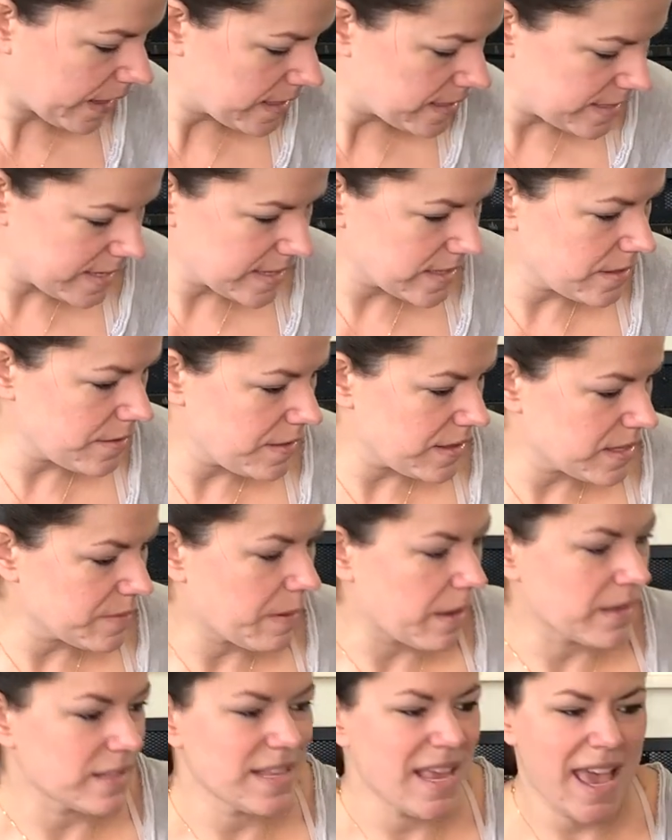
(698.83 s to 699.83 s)
Six of these
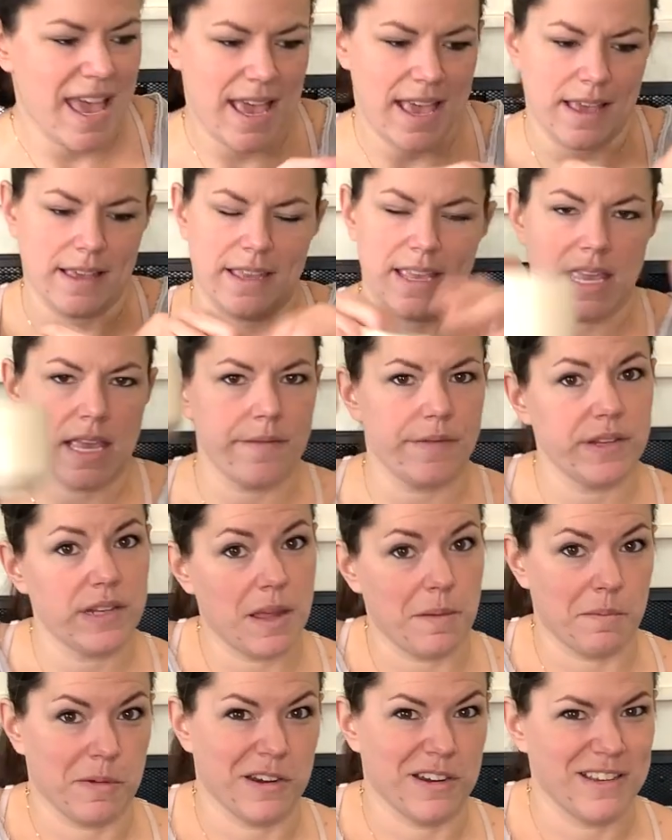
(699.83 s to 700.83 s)
mugs. Yay, even
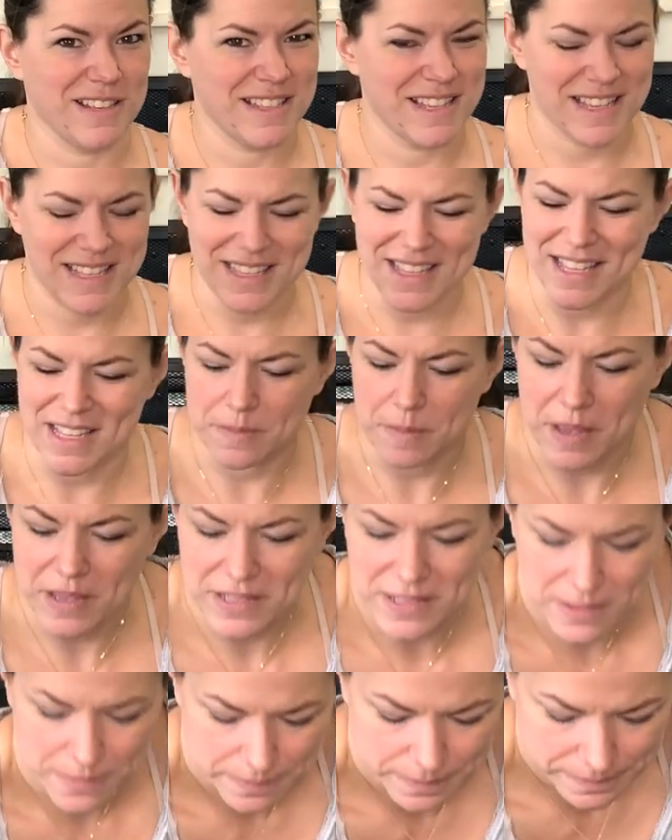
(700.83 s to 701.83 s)
number. Six of these
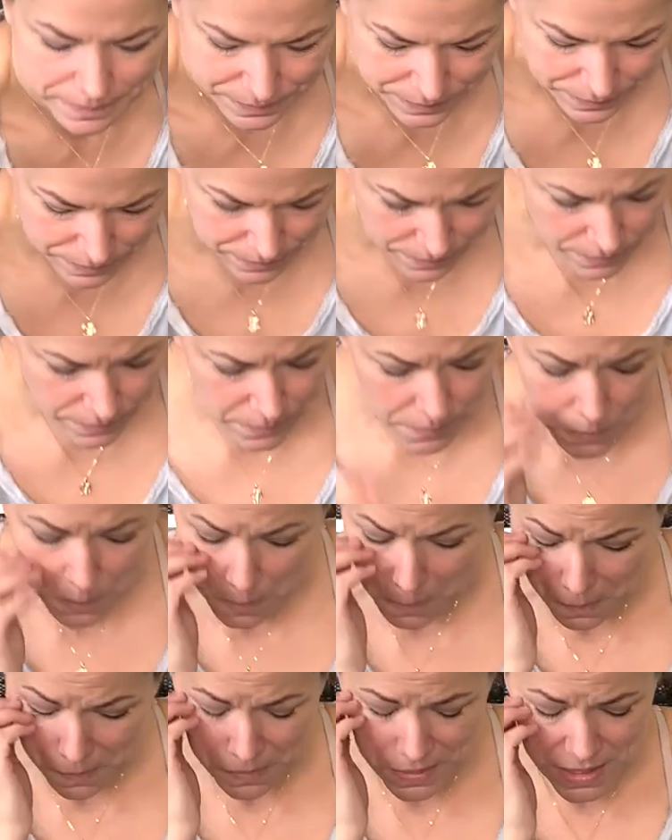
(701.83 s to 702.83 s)
mugs.
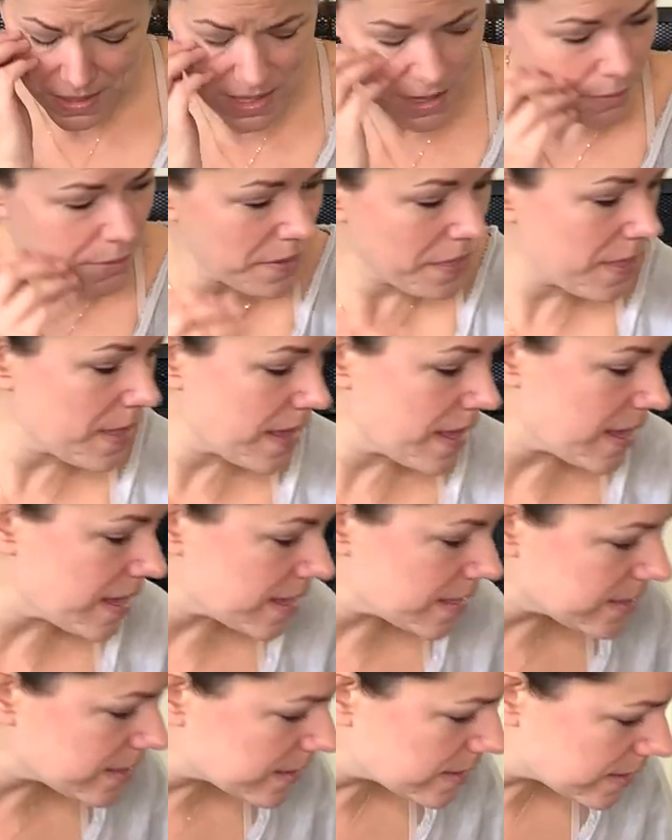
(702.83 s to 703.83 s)
Then there were
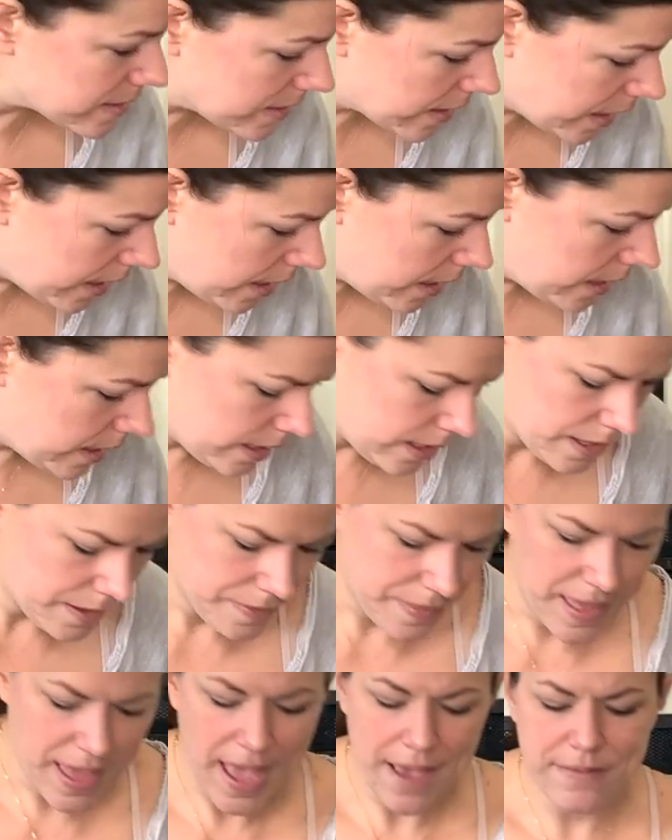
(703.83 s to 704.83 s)
these.
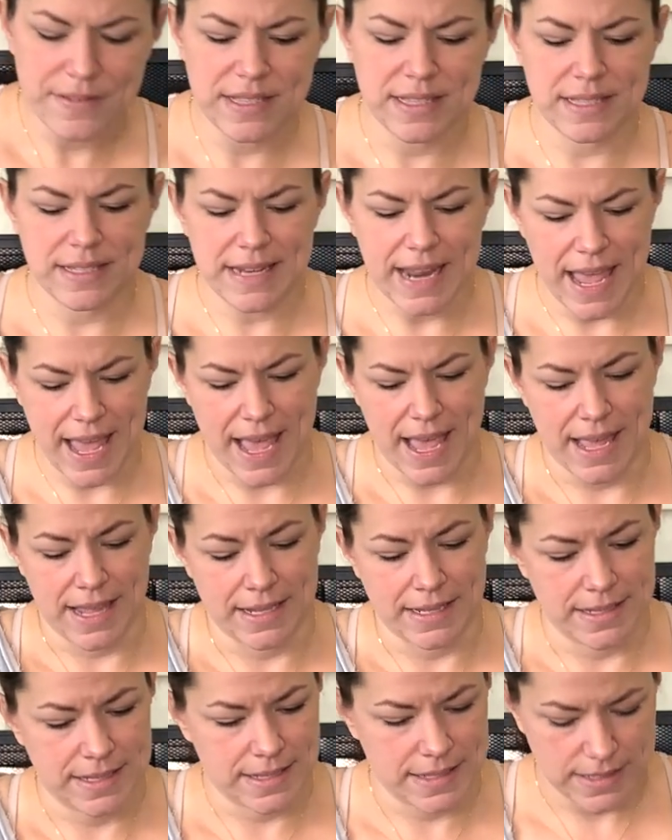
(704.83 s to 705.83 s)
They have
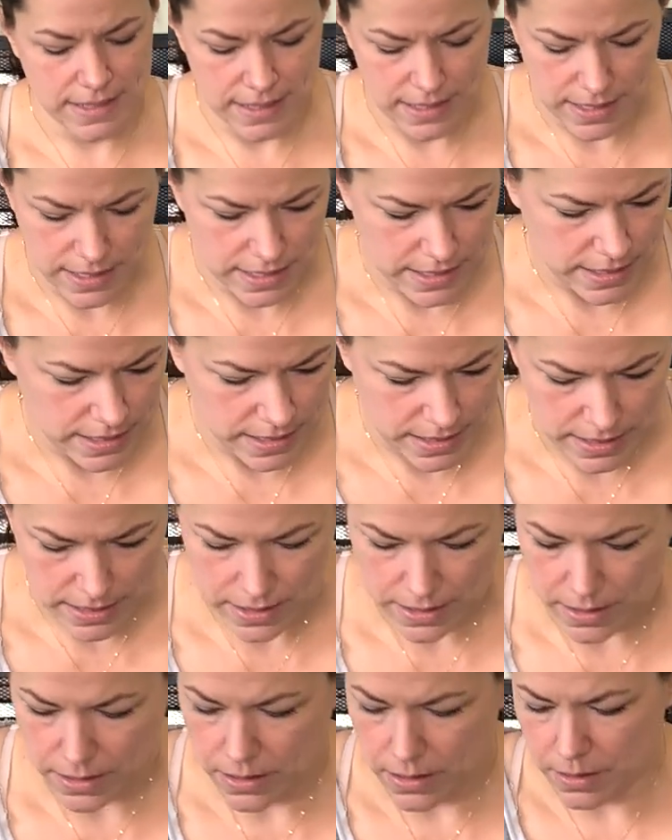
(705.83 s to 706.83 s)
stands
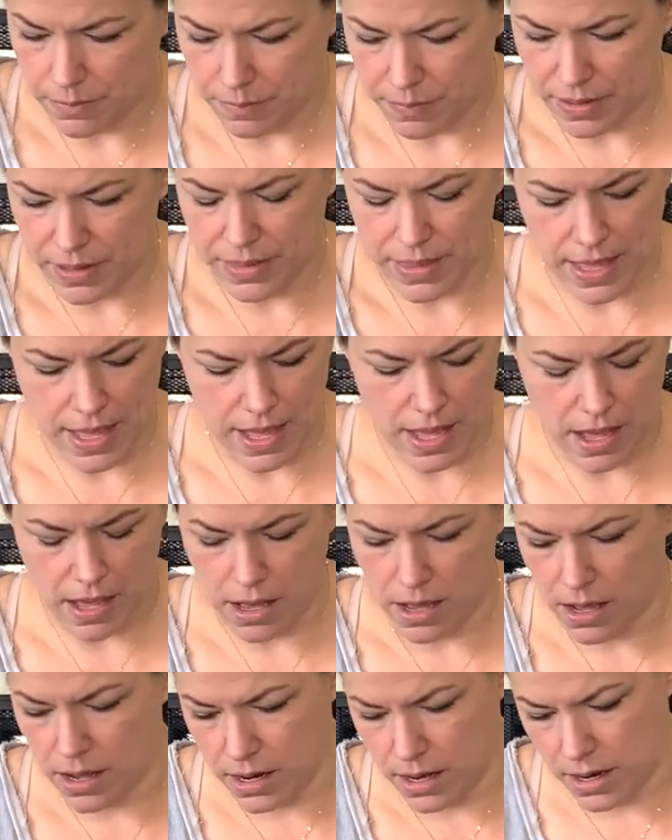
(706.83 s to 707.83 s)
they
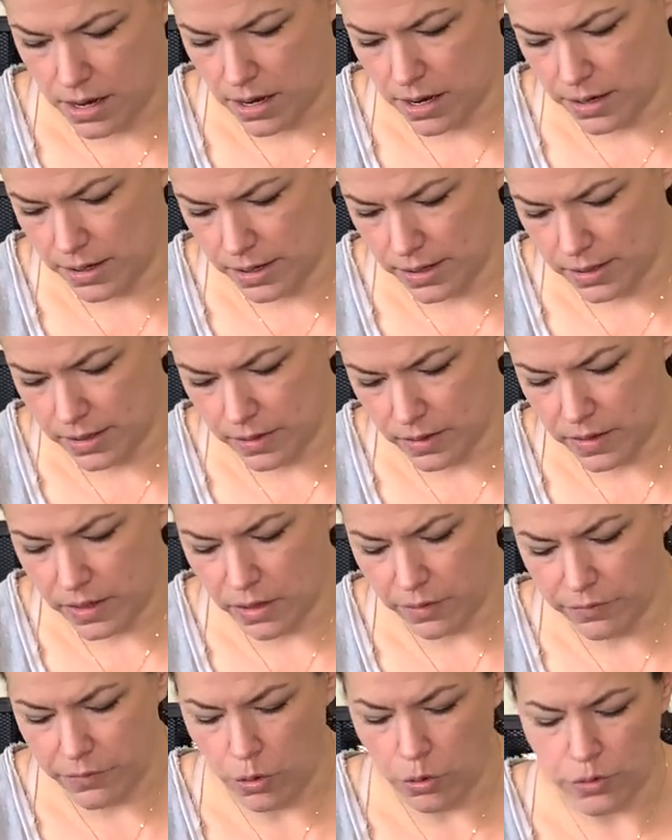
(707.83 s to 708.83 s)
are
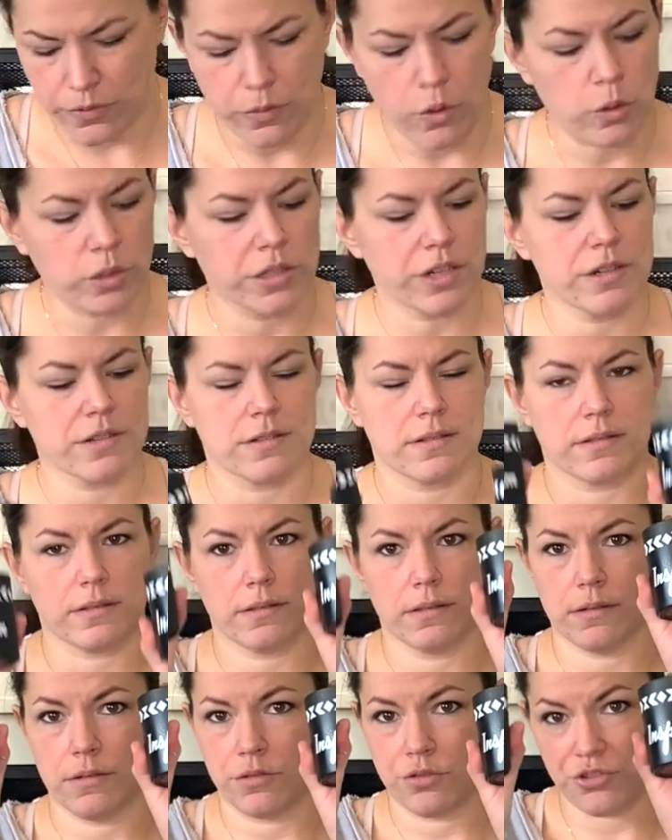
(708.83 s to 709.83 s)
little votive holders,
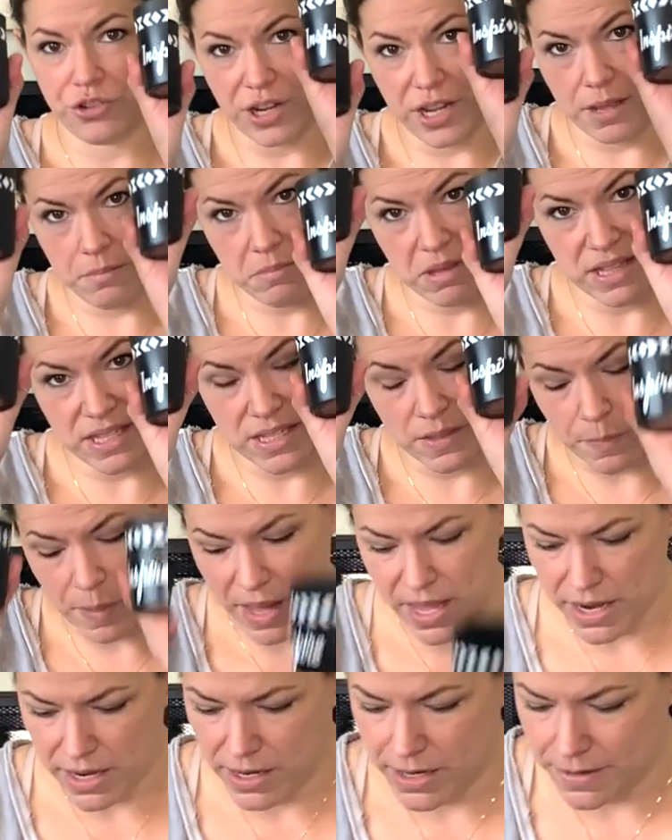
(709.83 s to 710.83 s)
dream,
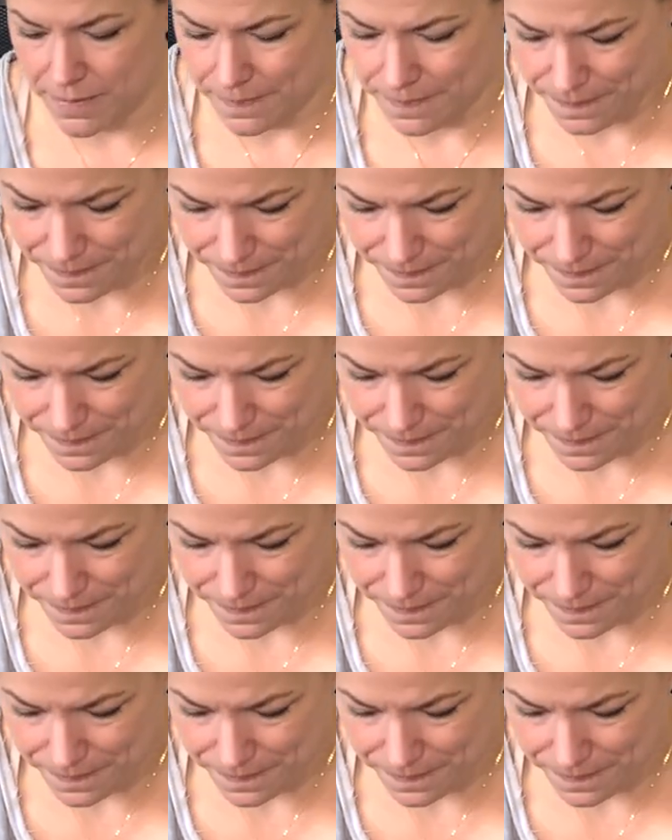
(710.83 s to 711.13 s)
inspire,